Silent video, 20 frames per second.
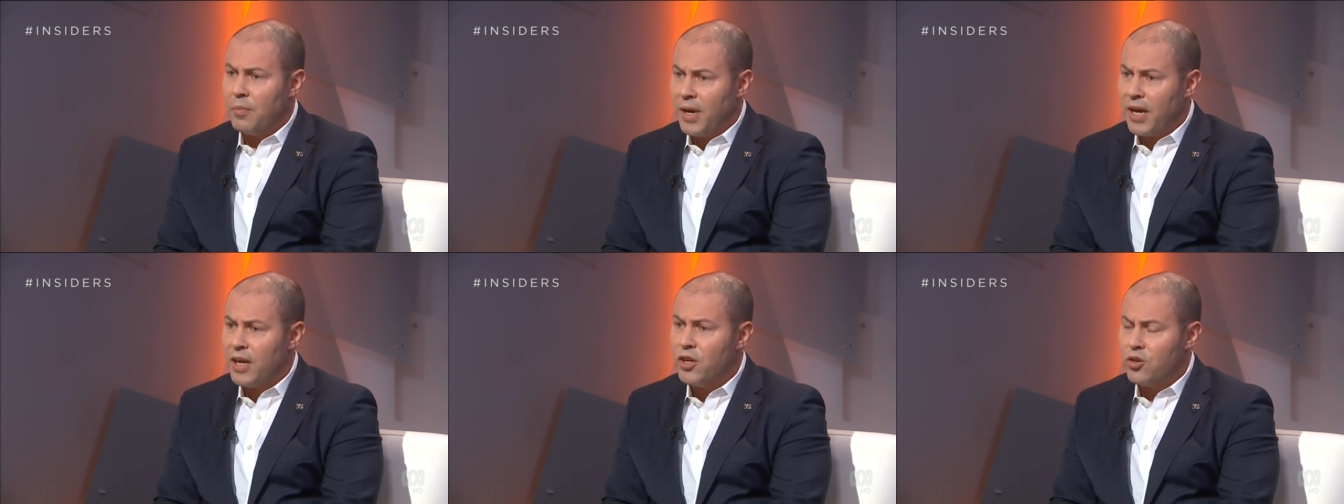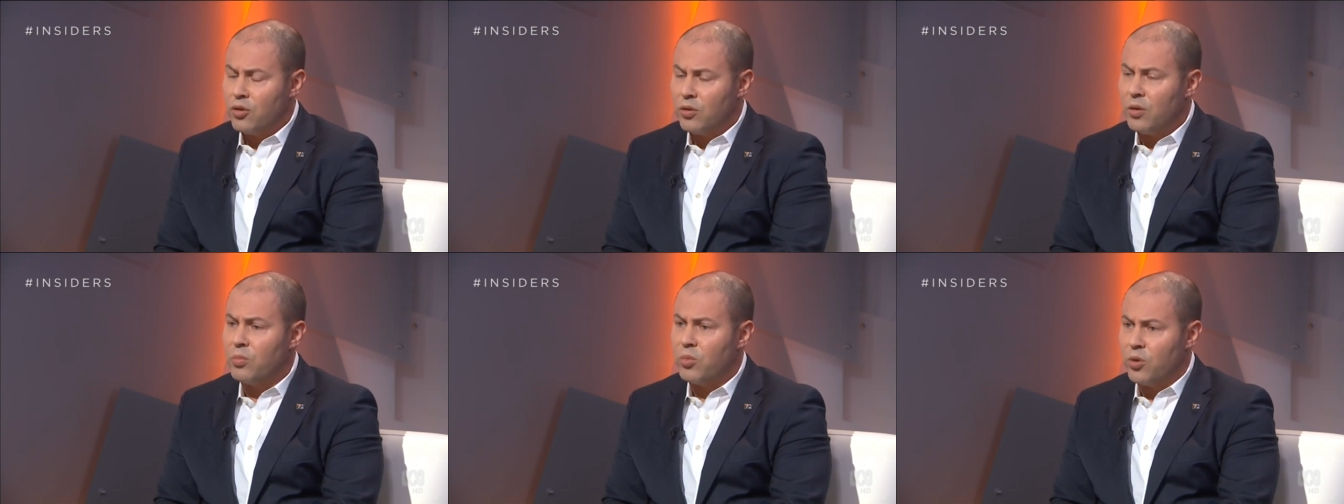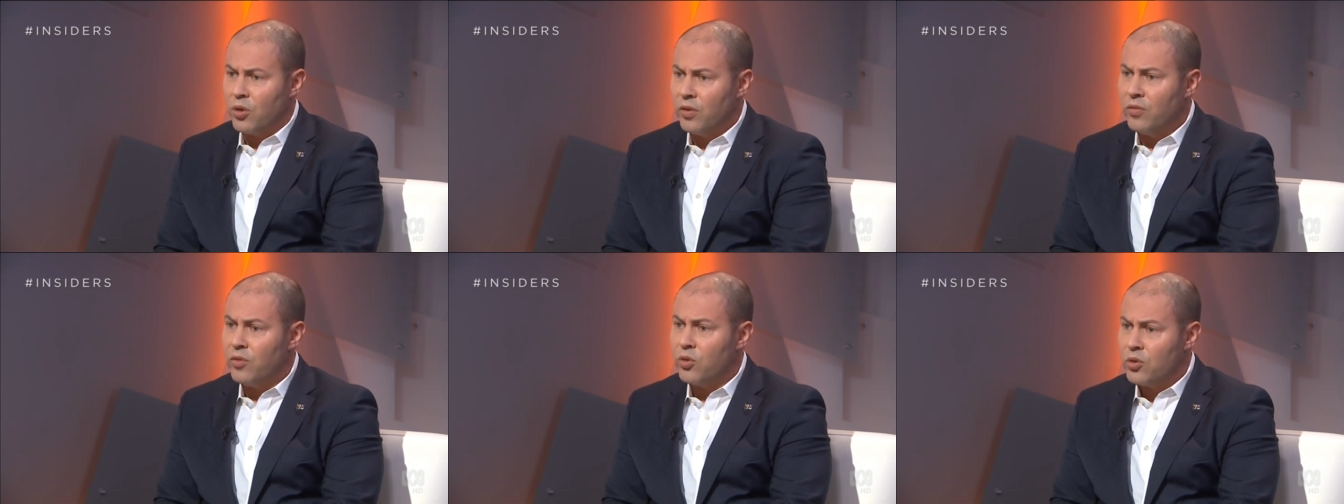major
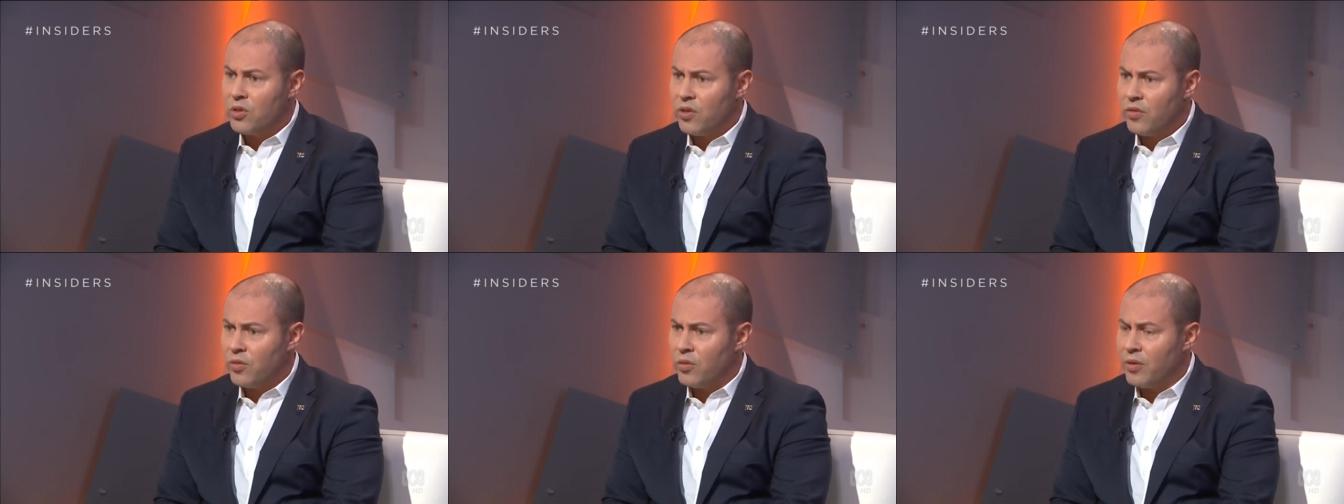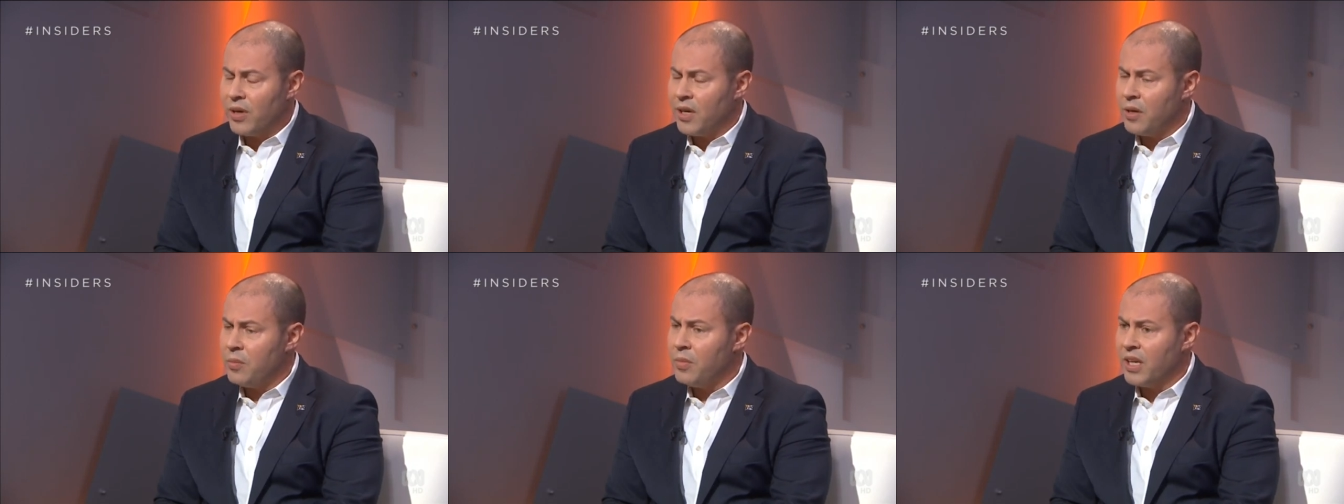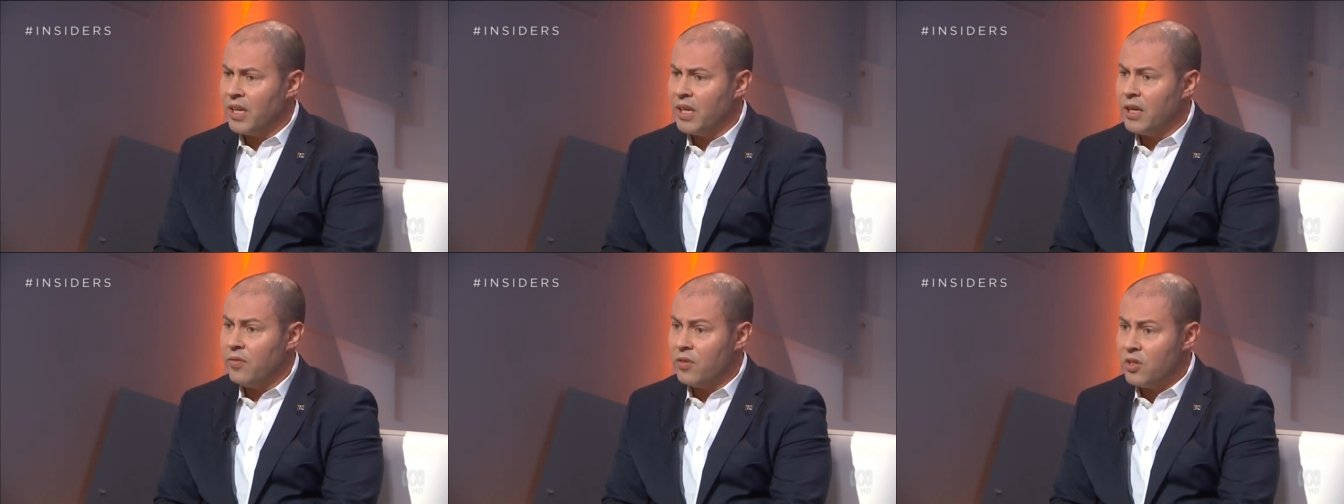approvals have already
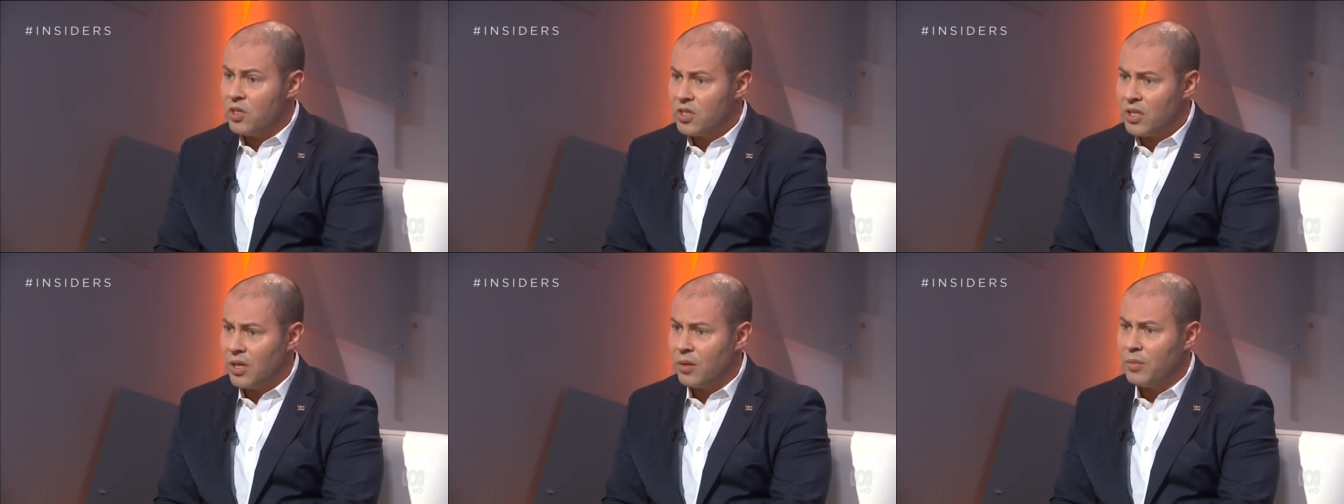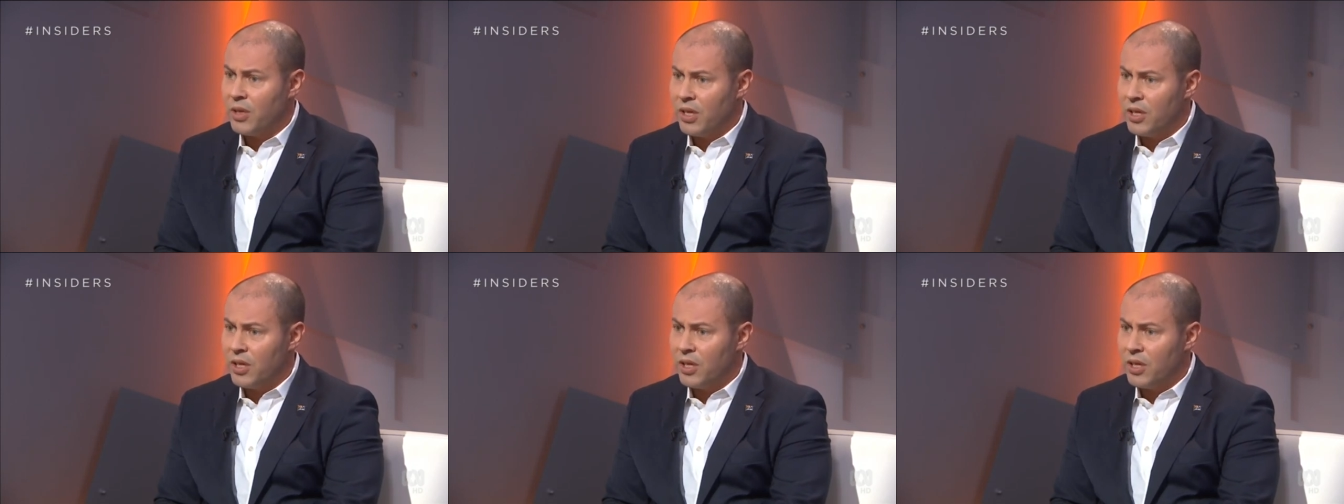been given some